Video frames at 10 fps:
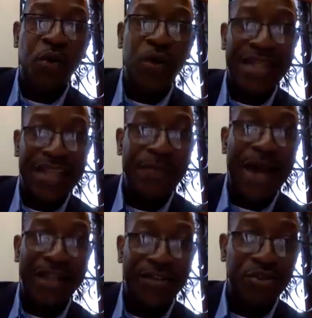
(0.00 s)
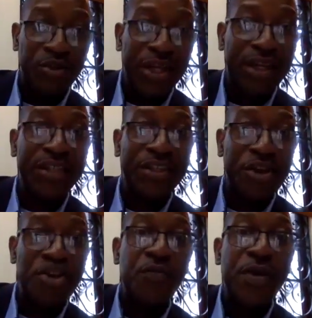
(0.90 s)
that same attitude. It's going
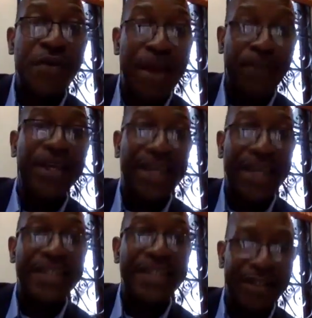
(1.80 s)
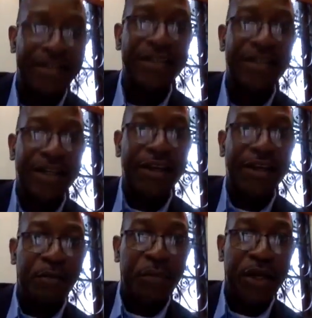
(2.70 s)
to be replicated.
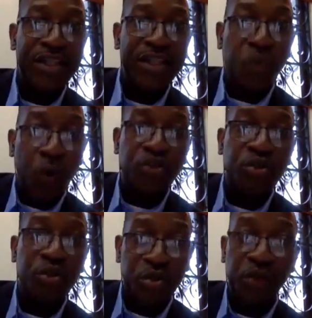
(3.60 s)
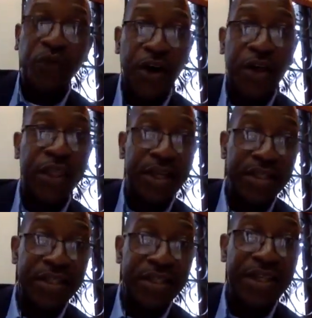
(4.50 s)
Because what you do for others,
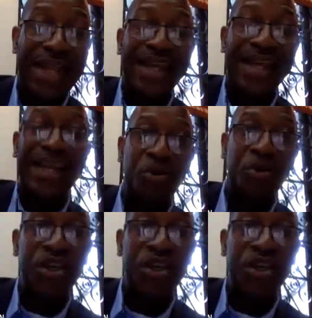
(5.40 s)
I can assure